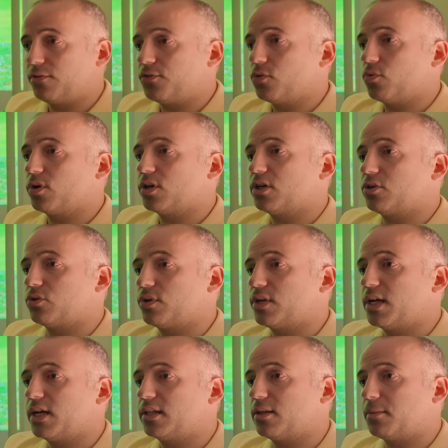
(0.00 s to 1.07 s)
If you want to
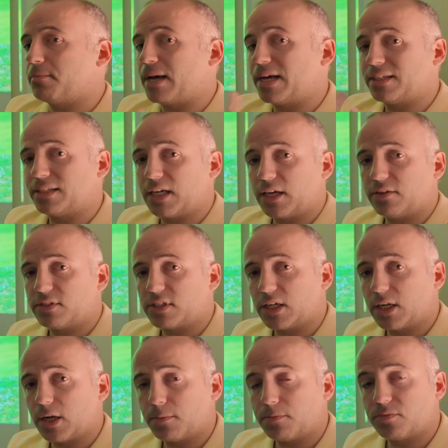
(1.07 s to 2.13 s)
create a man cave
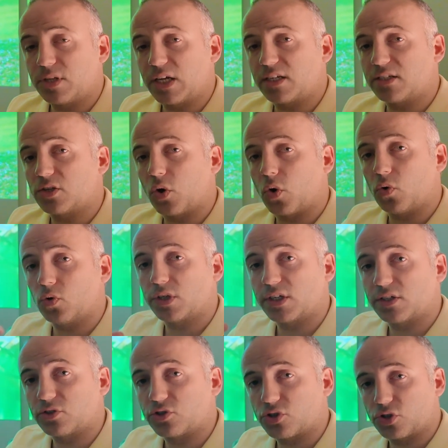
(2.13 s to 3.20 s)
setup, that is a whole
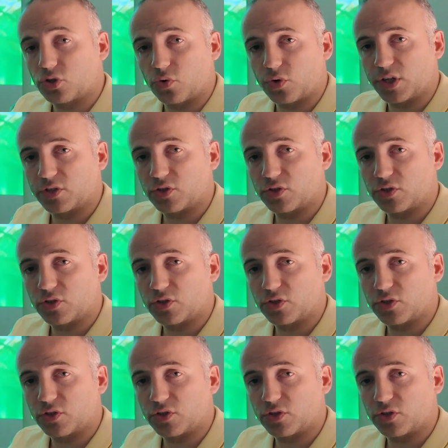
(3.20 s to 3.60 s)
another story.